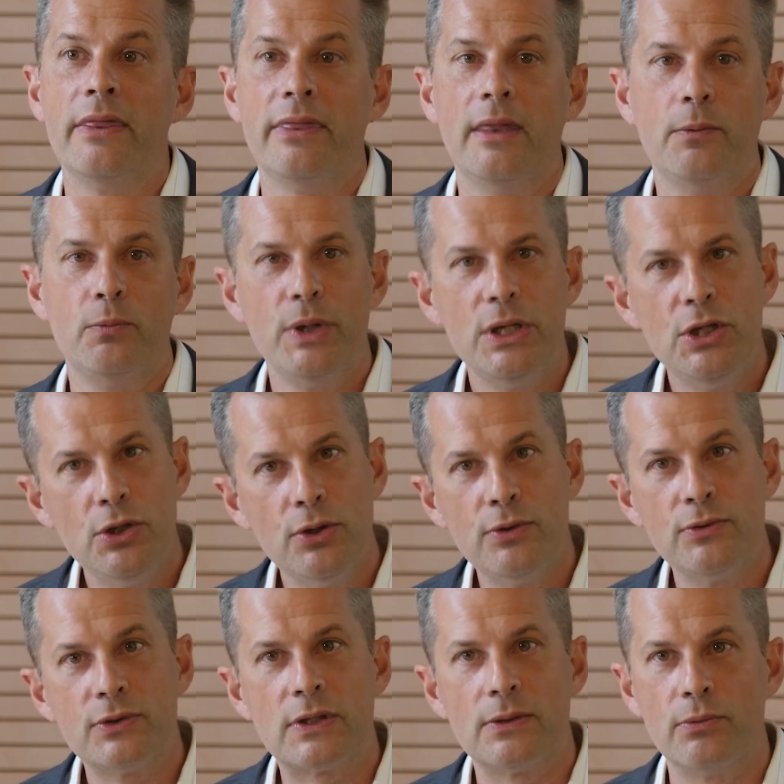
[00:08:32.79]
that we
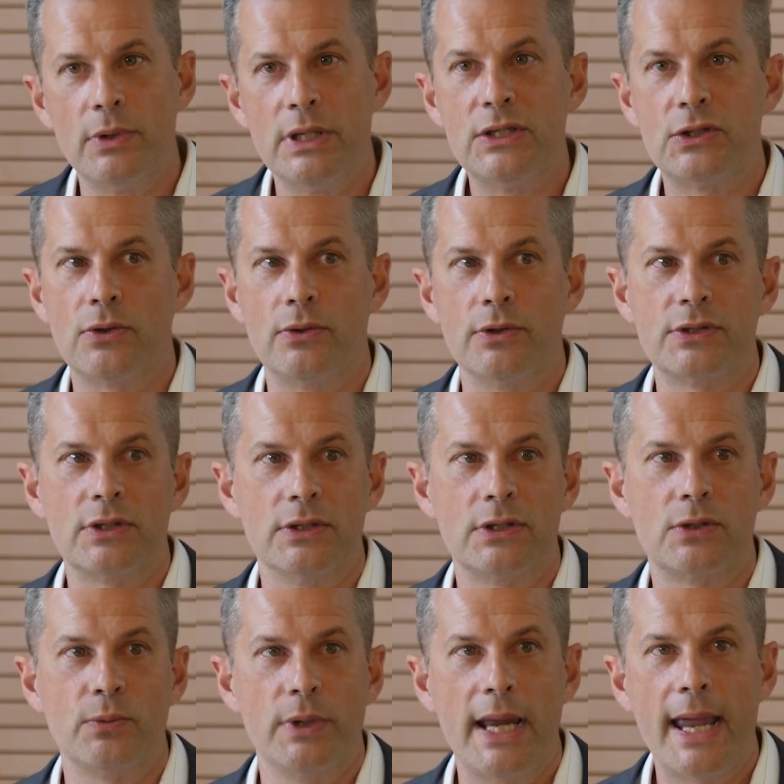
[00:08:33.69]
use the
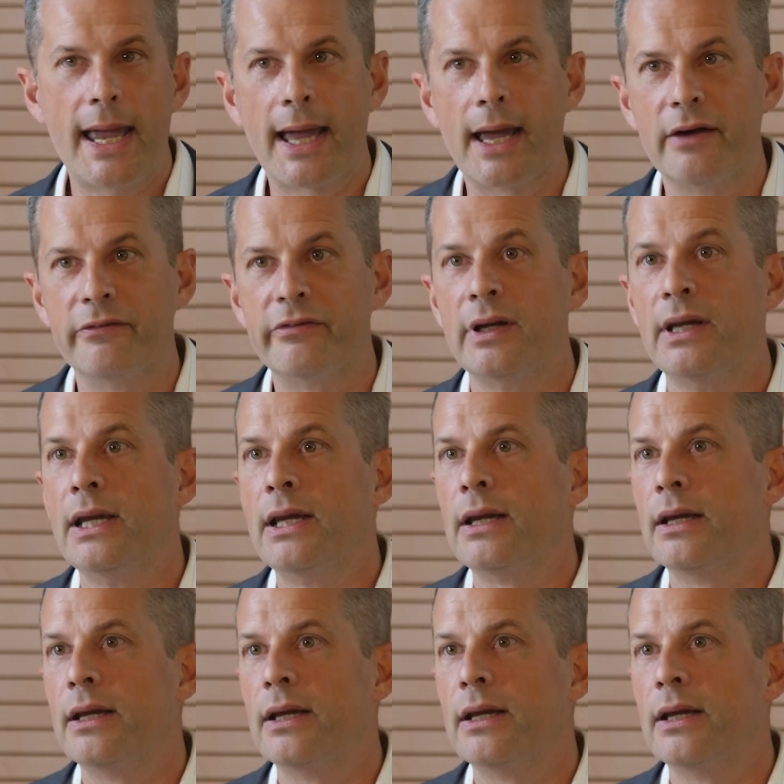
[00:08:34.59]
resources we have